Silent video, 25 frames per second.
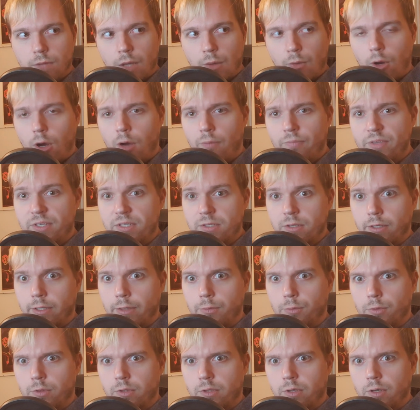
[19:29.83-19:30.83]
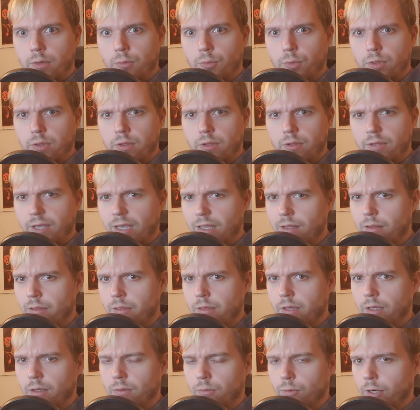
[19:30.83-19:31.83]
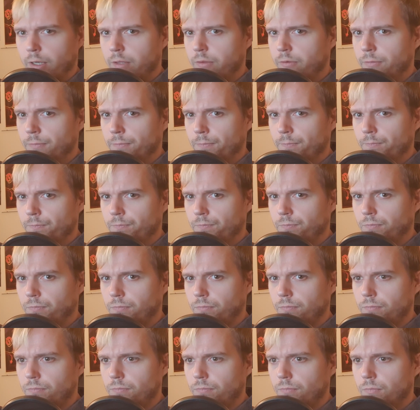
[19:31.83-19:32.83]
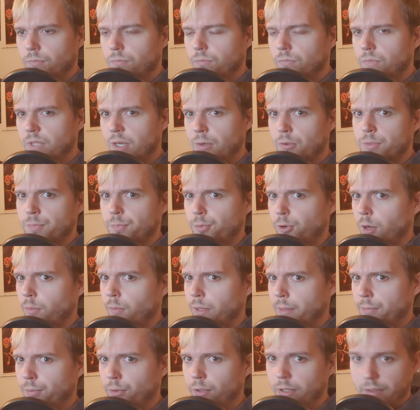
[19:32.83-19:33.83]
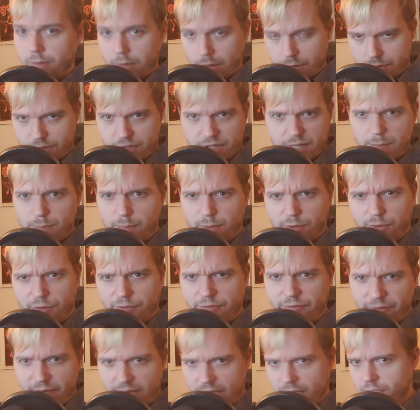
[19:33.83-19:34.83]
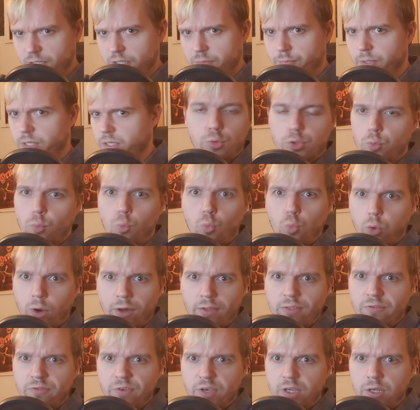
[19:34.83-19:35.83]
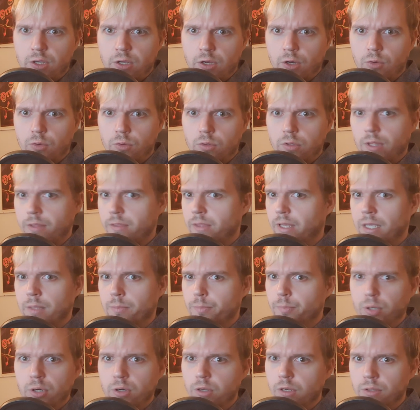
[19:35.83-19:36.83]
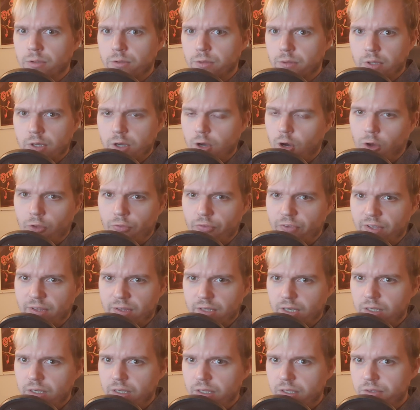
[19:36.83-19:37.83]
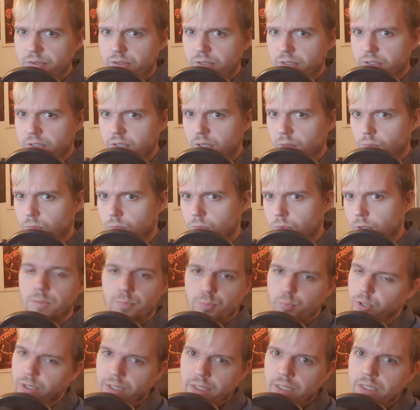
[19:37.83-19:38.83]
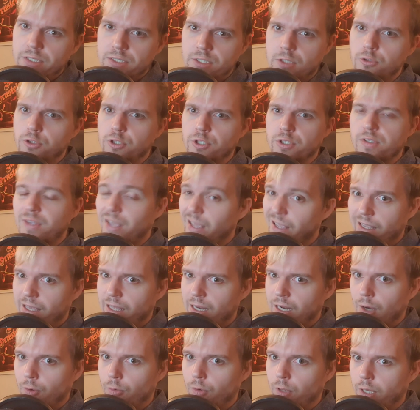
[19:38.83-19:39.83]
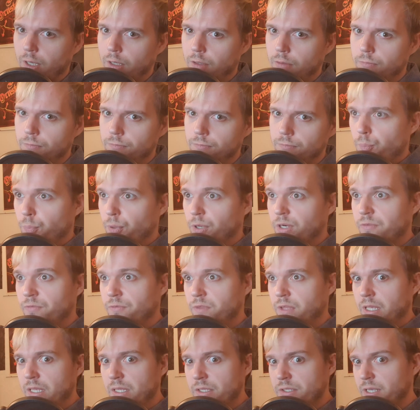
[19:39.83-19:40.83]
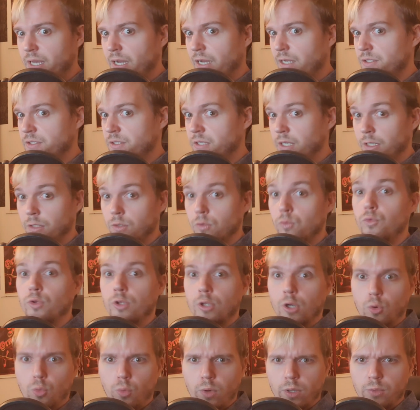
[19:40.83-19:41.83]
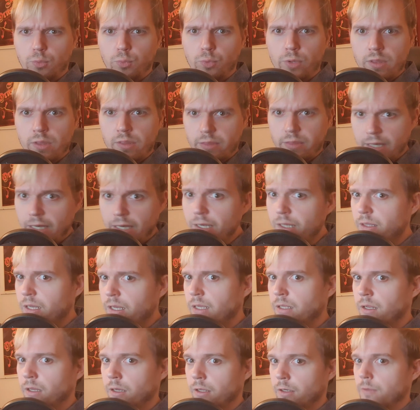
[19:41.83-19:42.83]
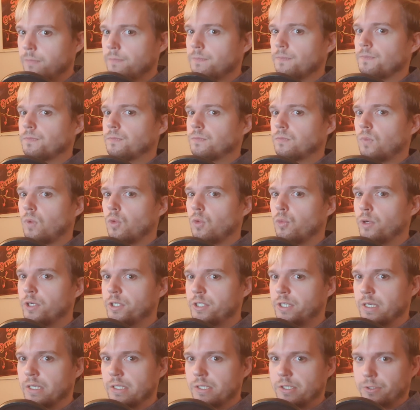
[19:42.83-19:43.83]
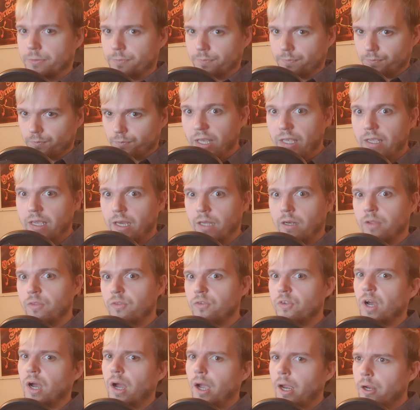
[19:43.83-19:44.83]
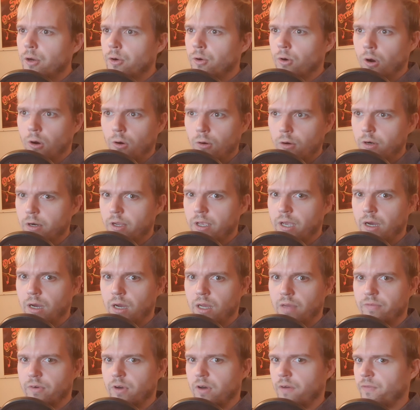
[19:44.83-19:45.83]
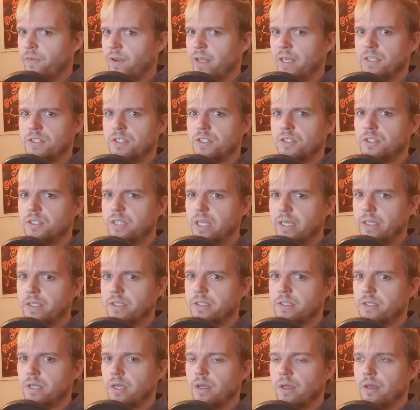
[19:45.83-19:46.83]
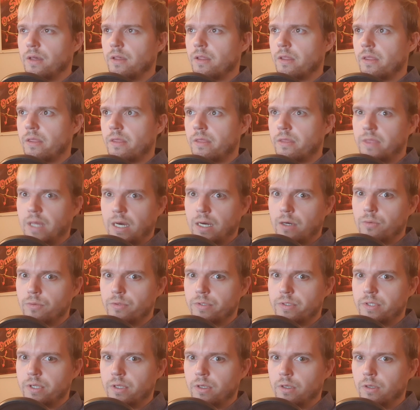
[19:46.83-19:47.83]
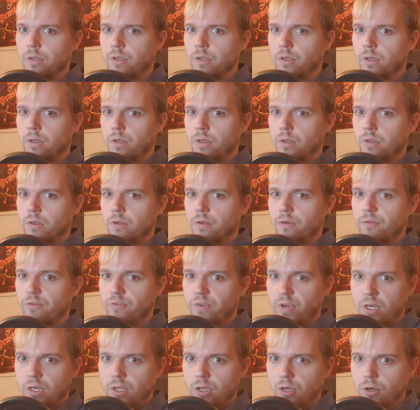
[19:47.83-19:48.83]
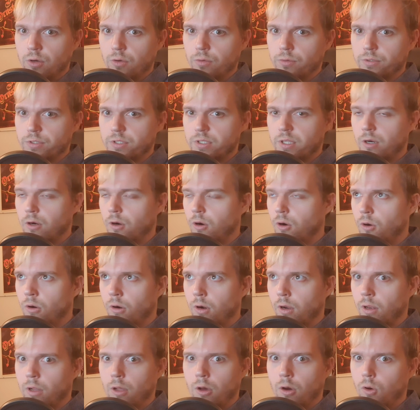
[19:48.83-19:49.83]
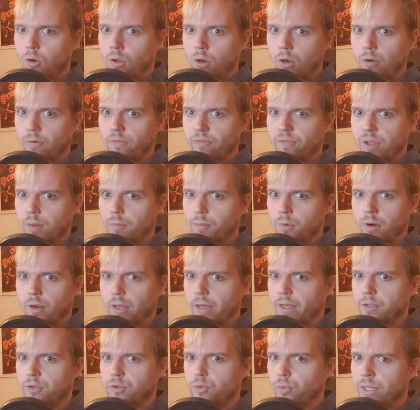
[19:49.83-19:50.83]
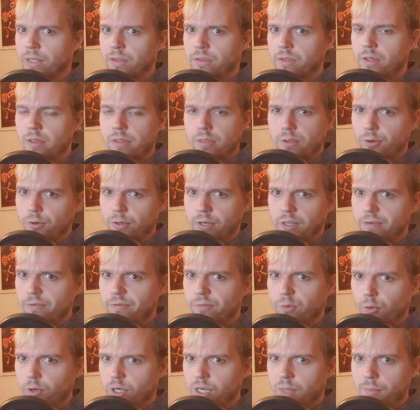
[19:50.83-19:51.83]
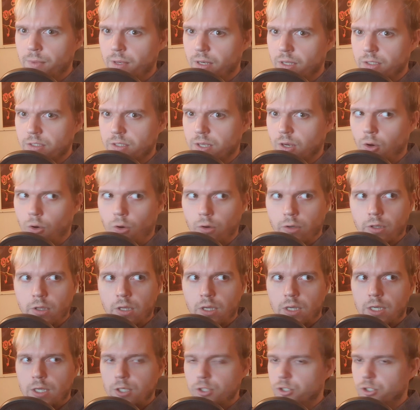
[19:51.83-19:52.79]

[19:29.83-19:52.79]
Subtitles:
Now, obviously, with the TED thing, right? That was probably pretty simple to fix. There was one video that they had put into the content ID system. It's pretty easy to just take it out again. But if these guys did, what we think they did, which is take an entire archive of 6,000 videos that are all of them are 20, 30, 40 minutes long,